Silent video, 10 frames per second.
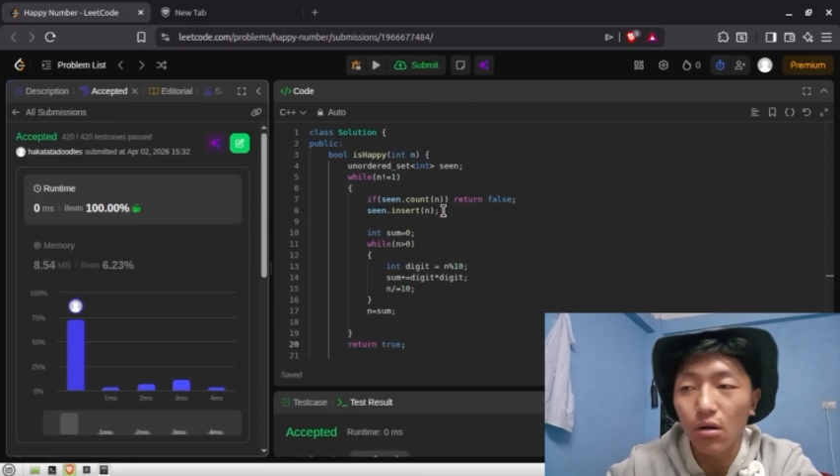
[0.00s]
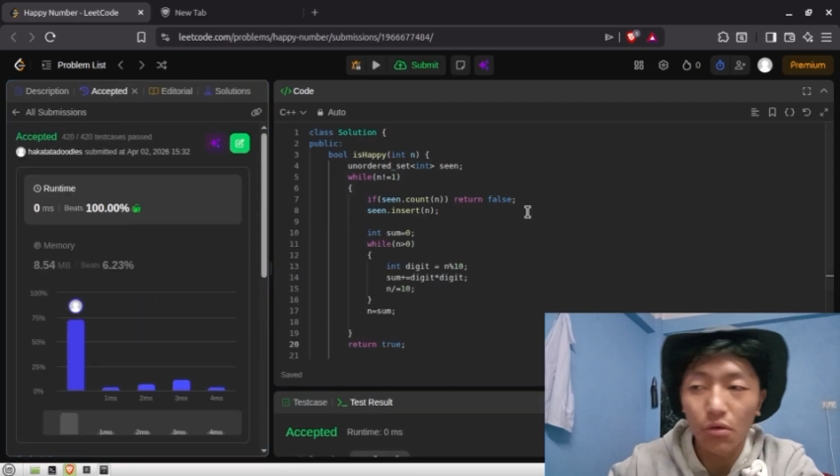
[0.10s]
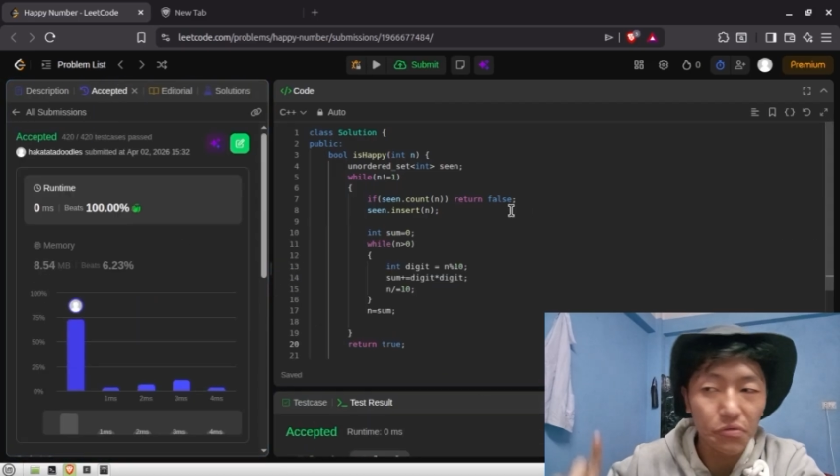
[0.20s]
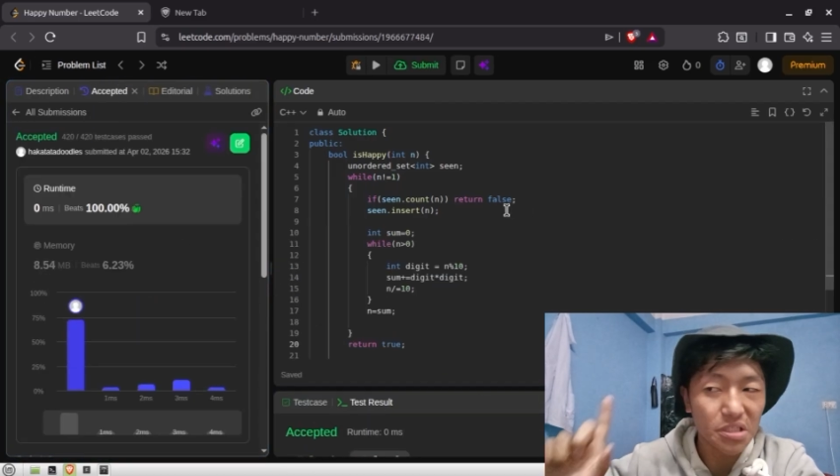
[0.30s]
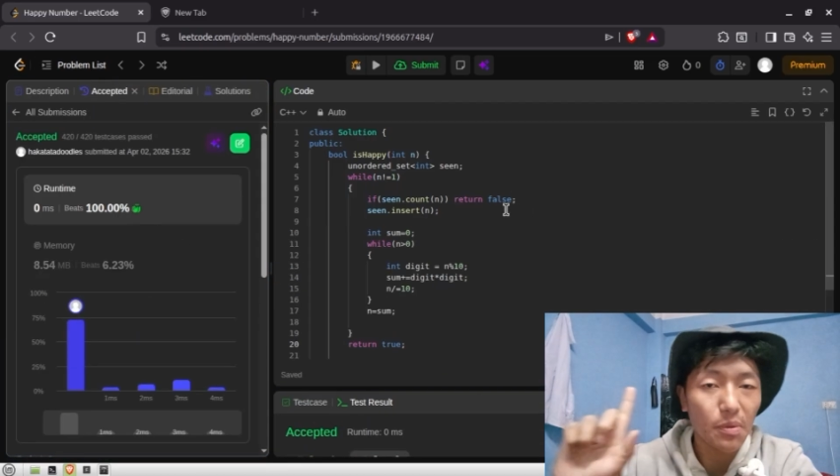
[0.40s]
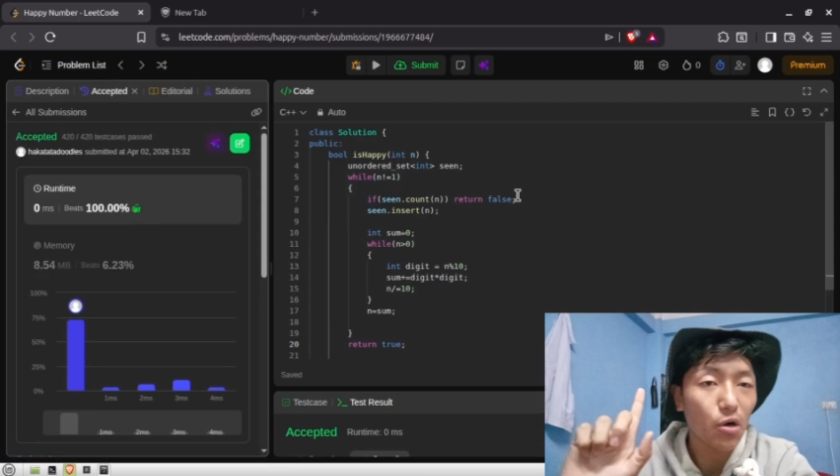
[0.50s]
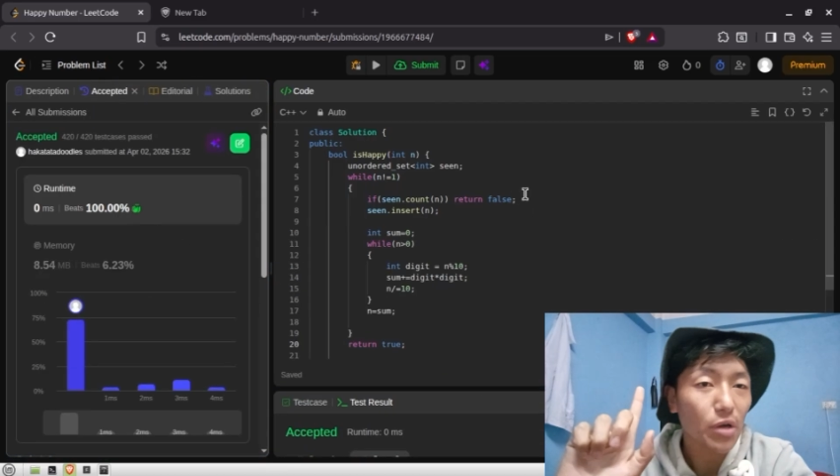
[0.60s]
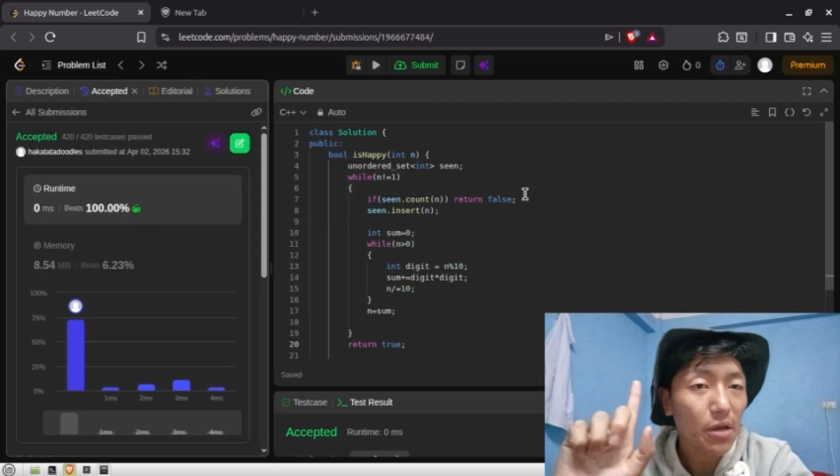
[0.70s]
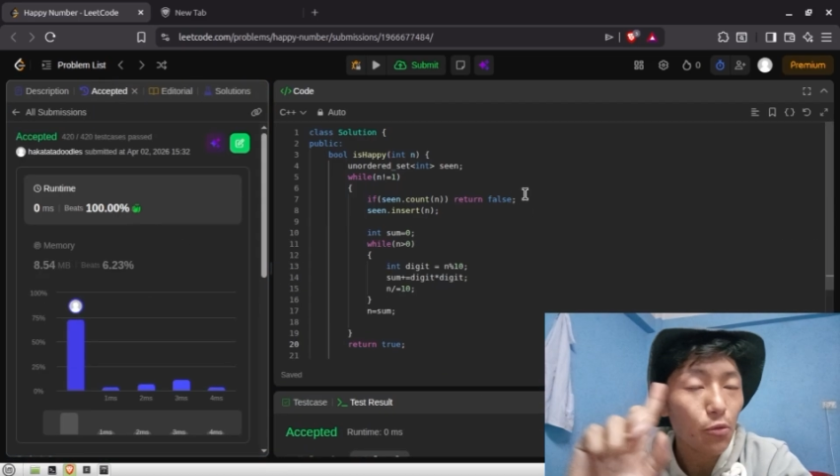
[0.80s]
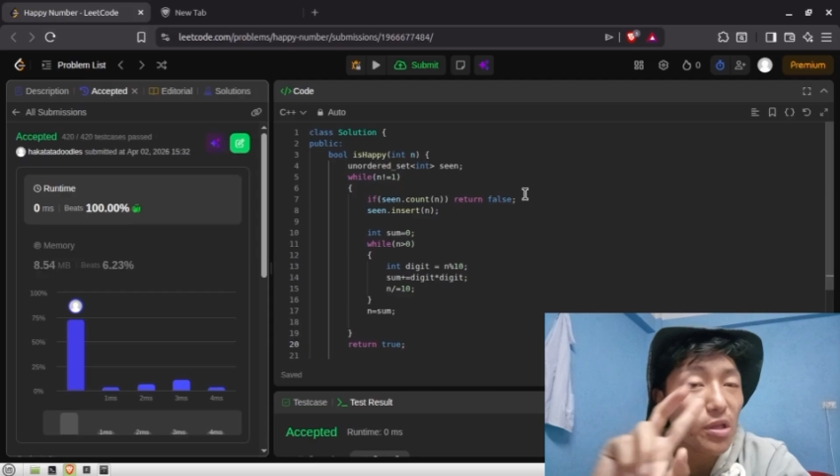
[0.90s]
run of this
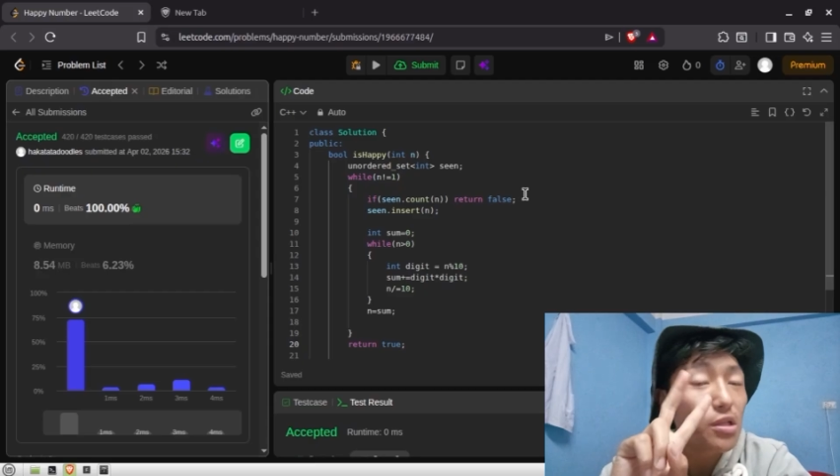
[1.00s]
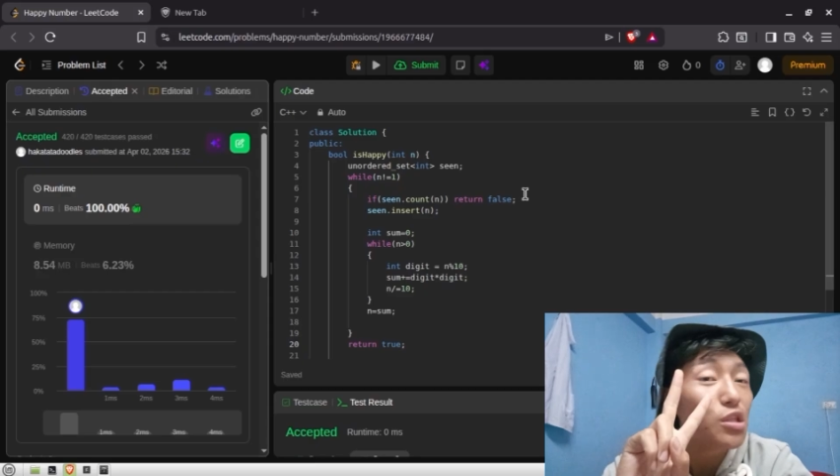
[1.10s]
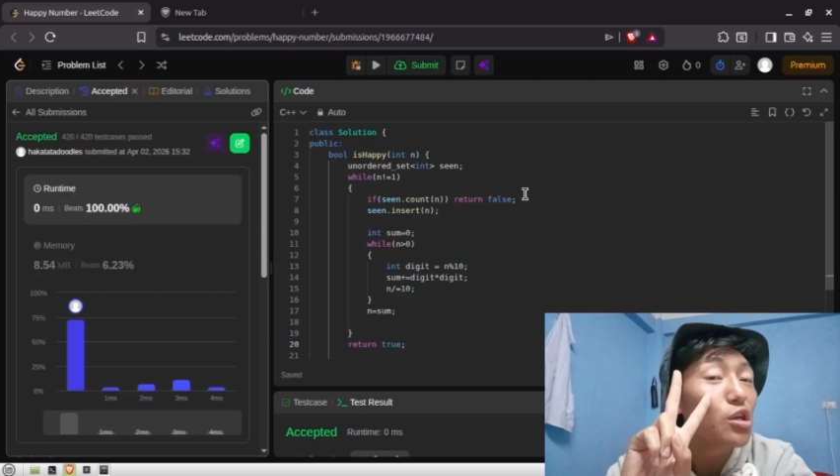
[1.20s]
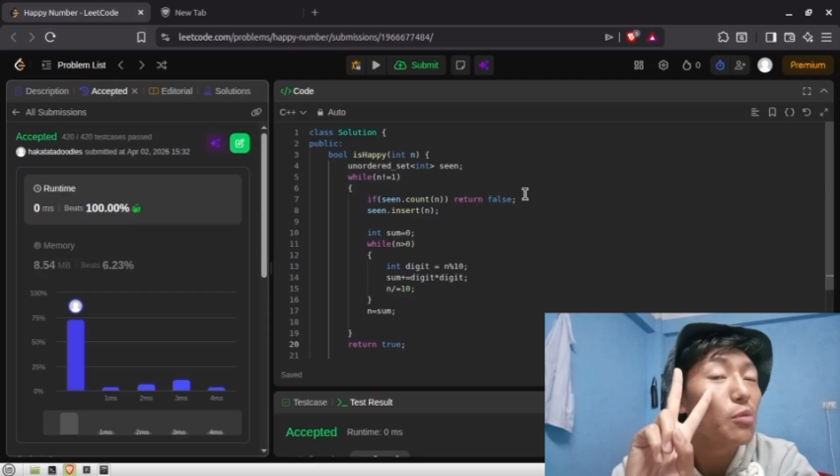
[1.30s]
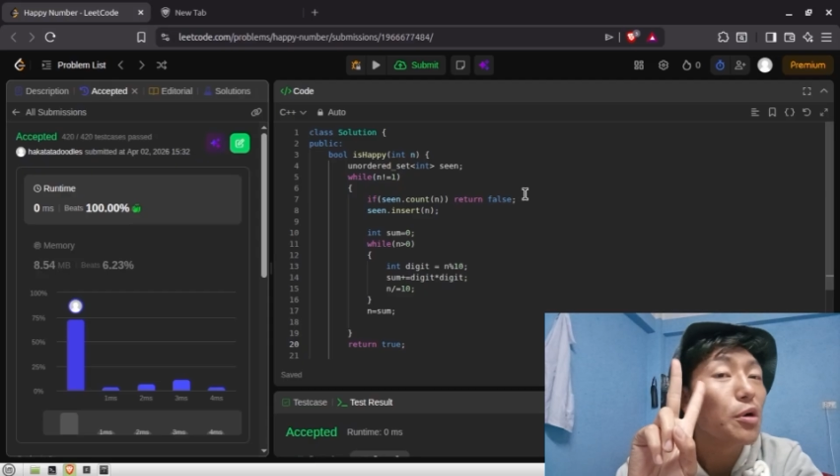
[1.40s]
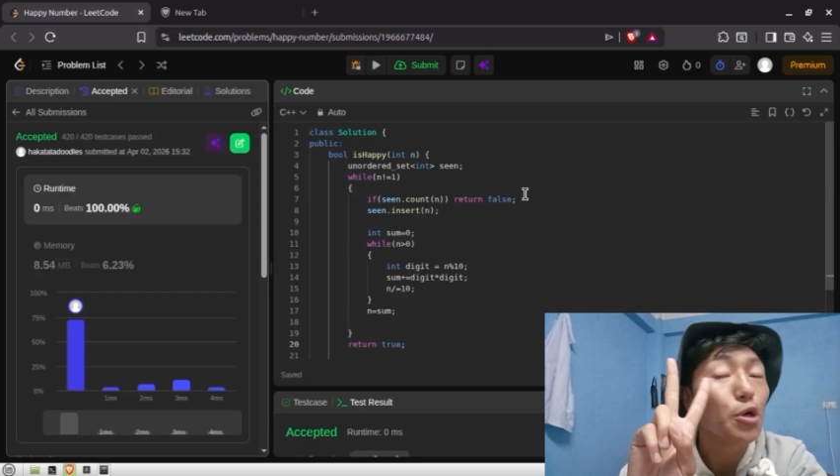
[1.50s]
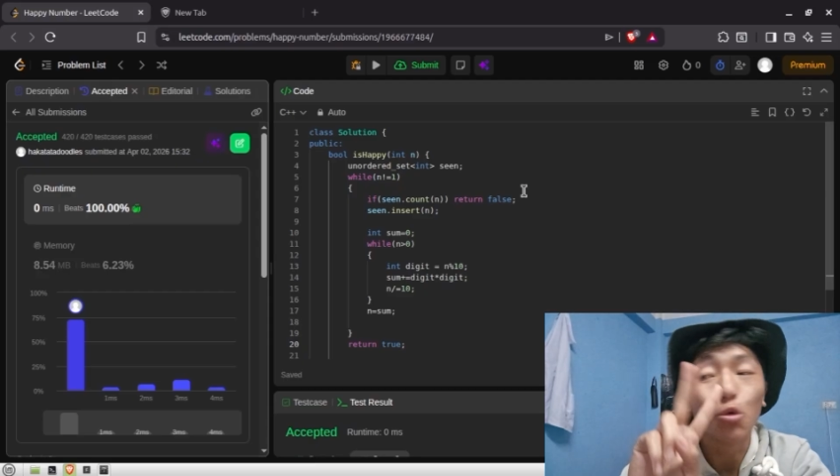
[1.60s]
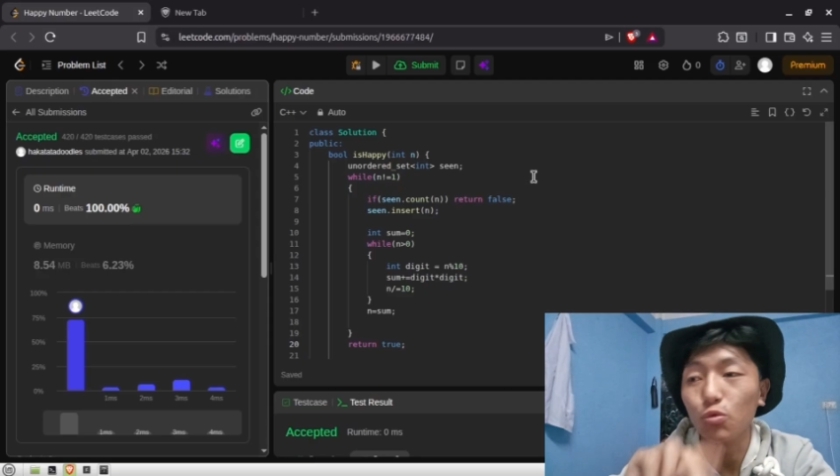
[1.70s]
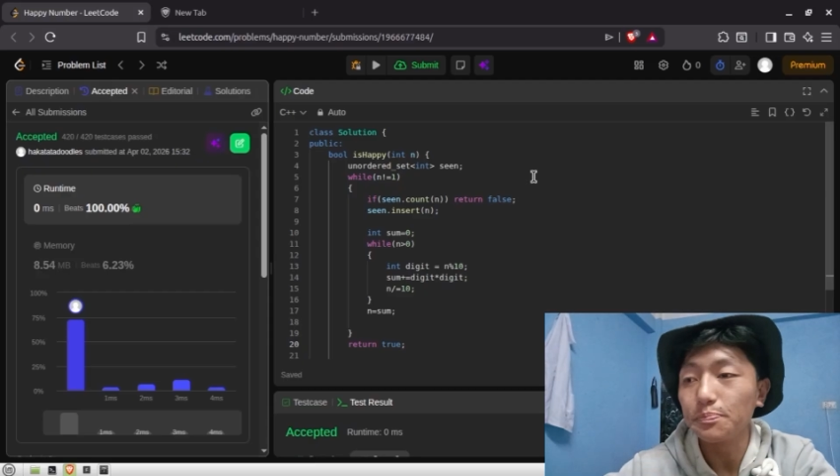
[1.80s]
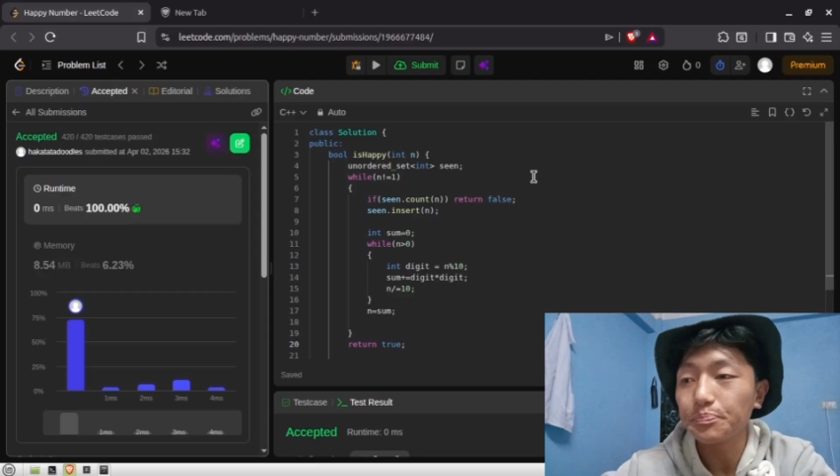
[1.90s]
part, okay, with number
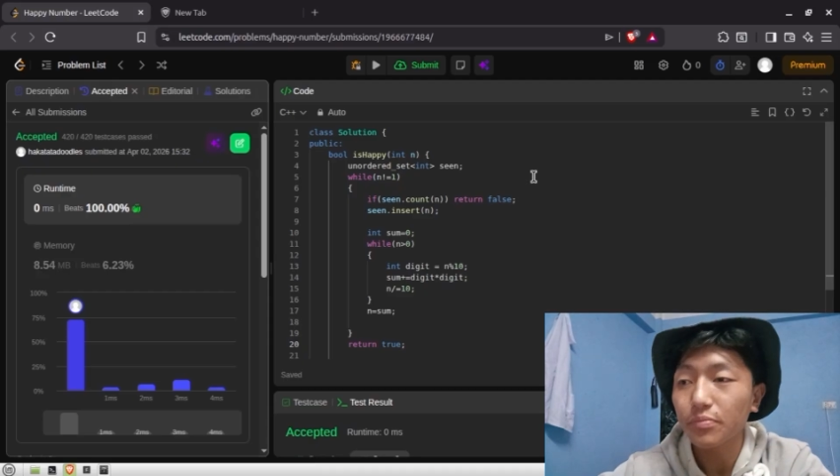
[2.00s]
2.